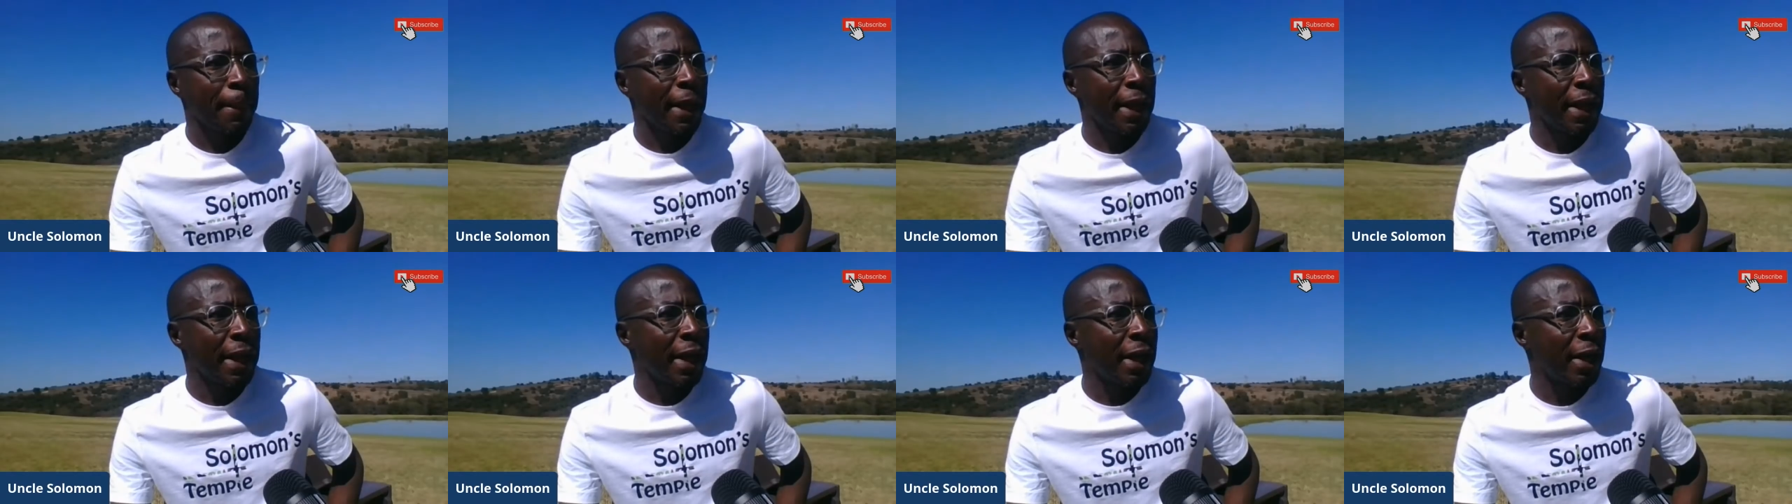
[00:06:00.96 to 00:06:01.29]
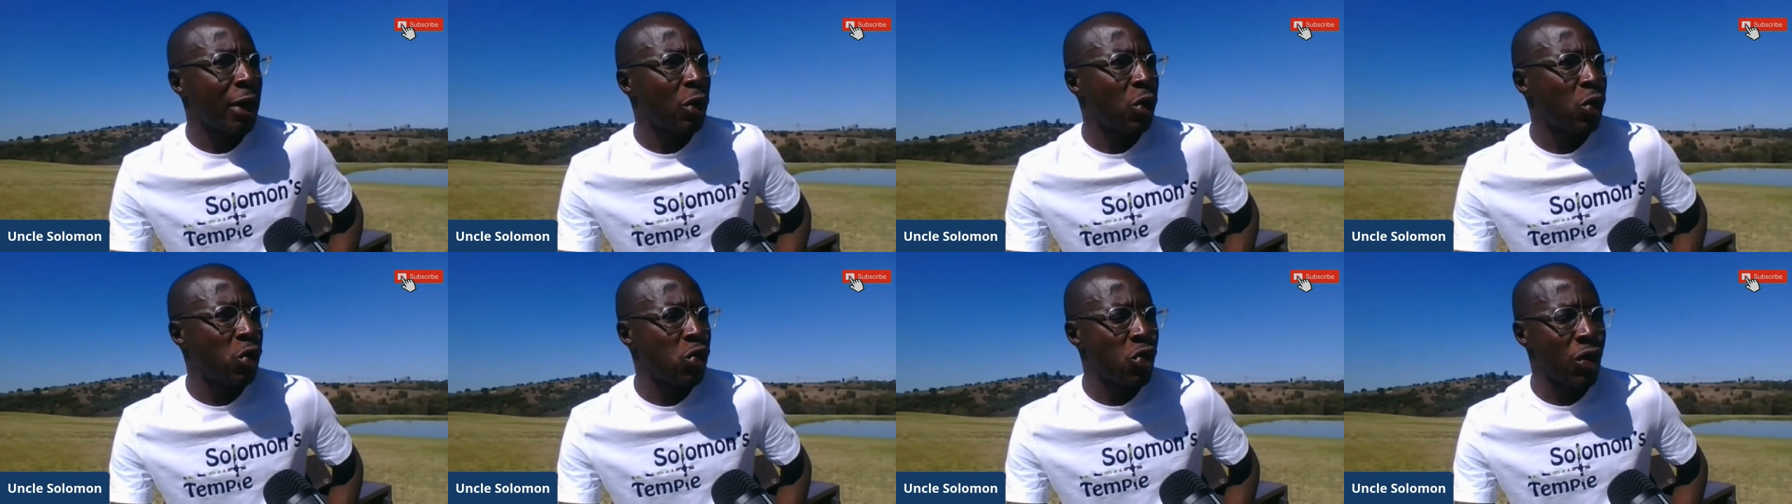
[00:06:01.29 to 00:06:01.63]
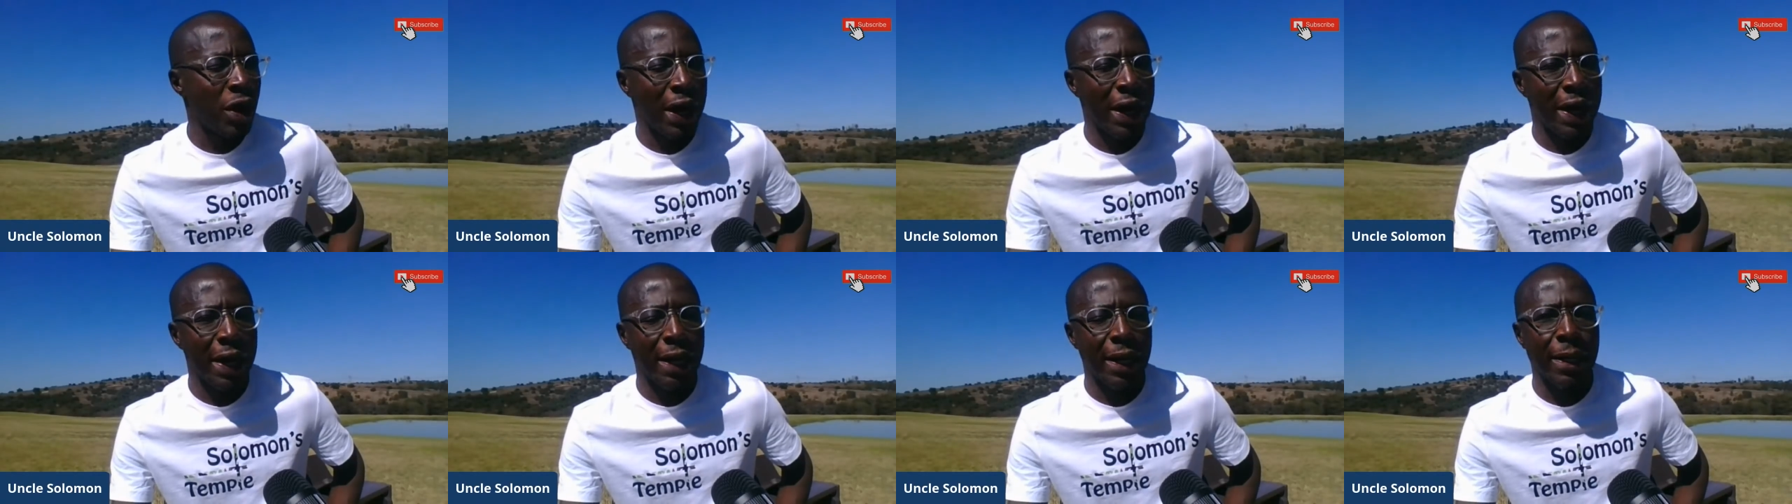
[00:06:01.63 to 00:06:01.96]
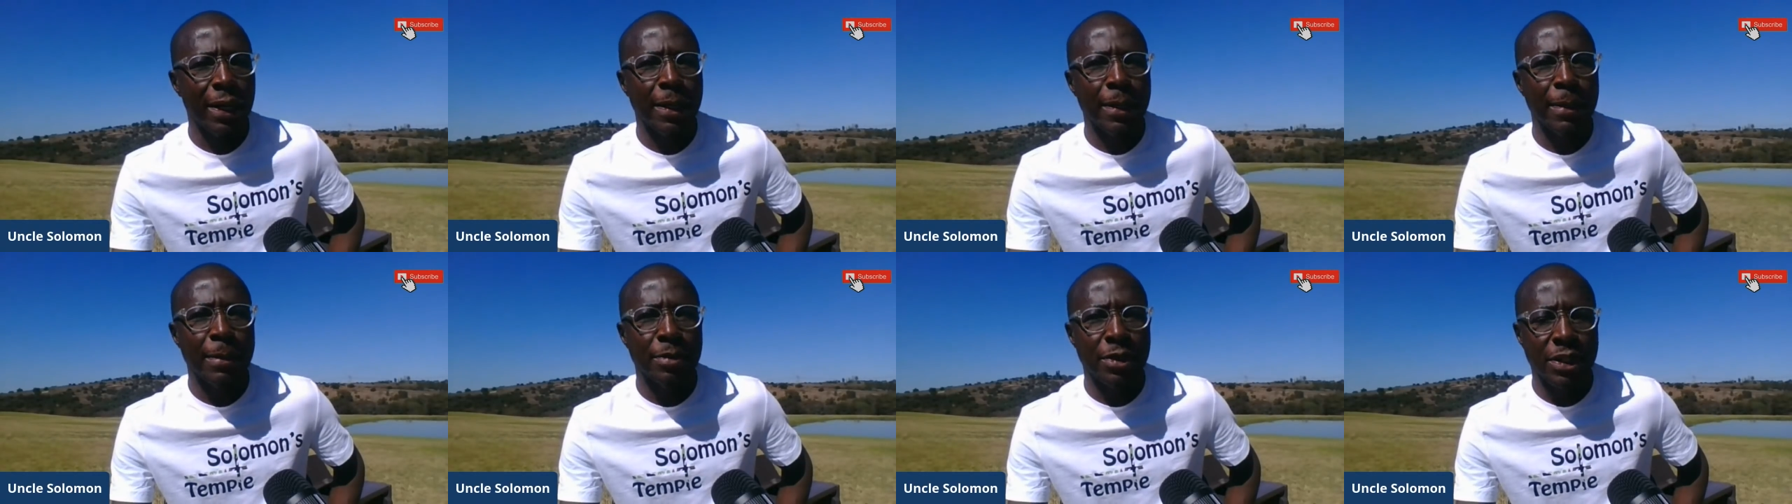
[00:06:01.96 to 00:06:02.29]
who
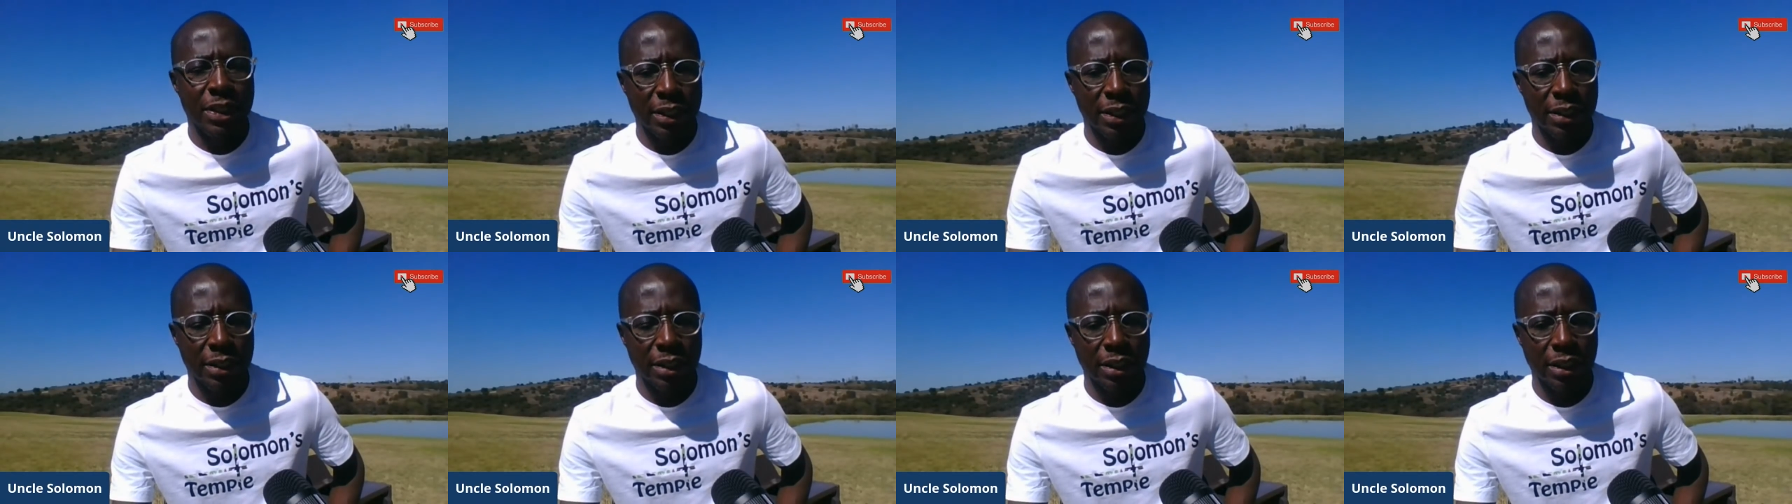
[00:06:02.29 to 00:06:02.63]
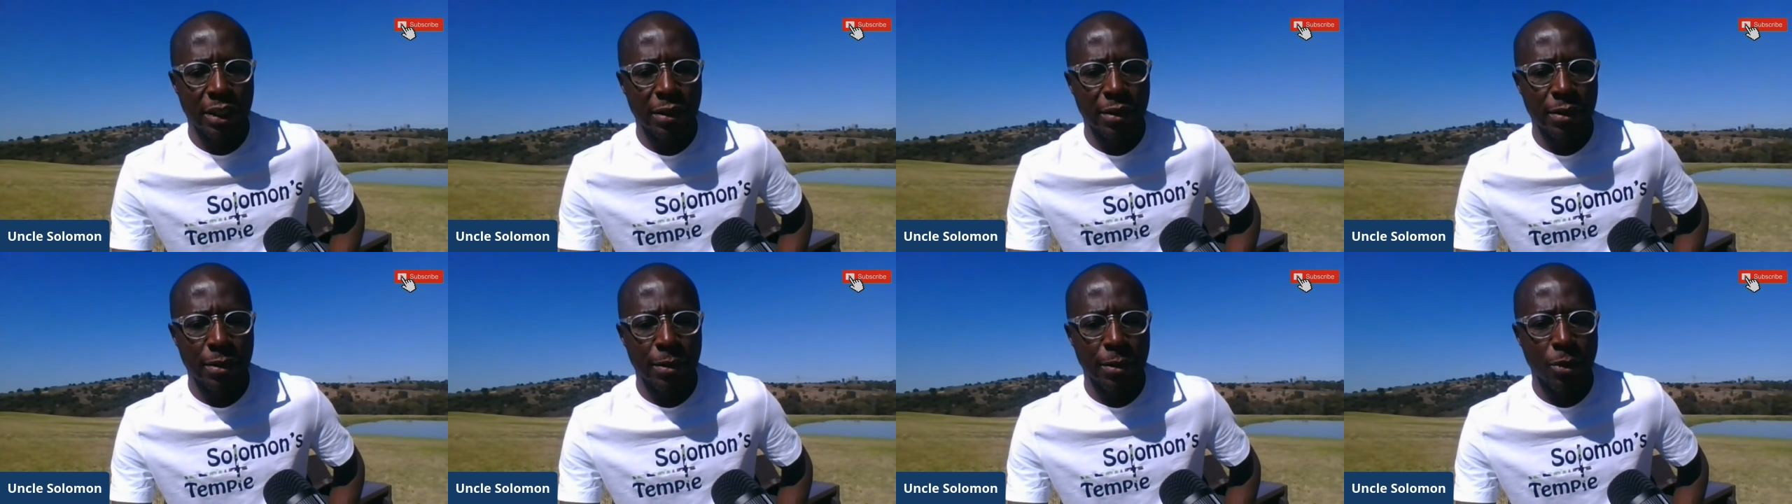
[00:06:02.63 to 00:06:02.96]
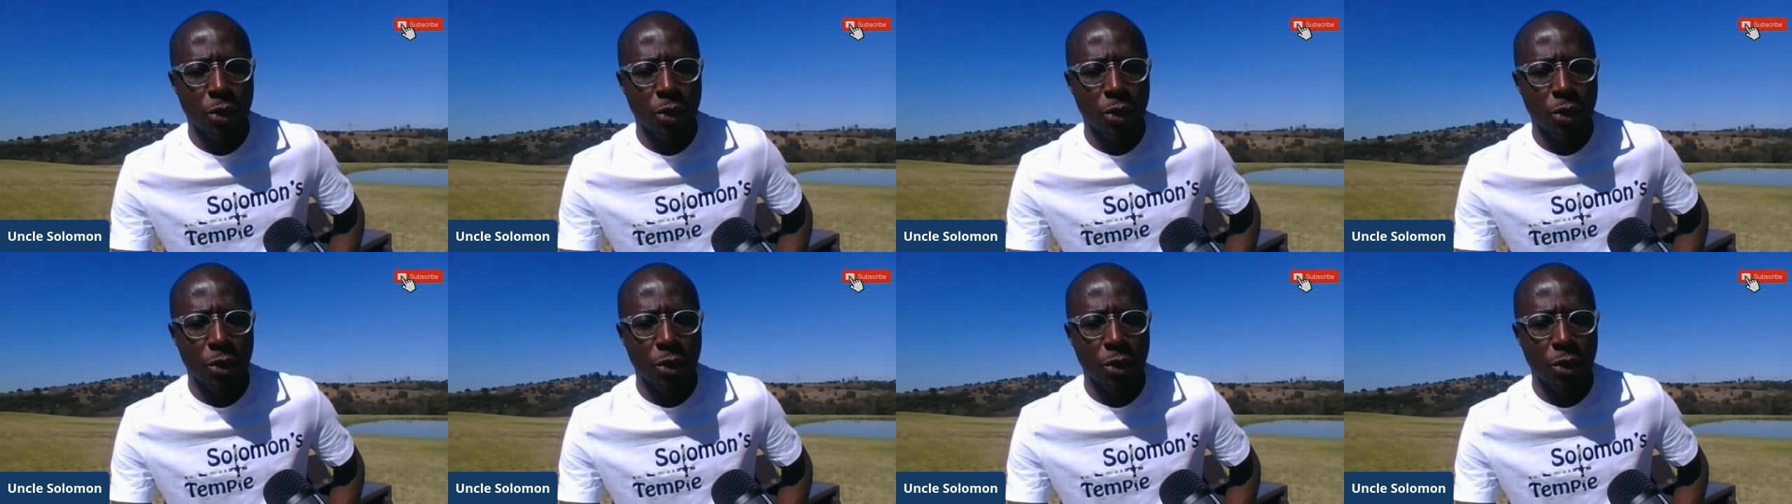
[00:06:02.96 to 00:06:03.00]
I recently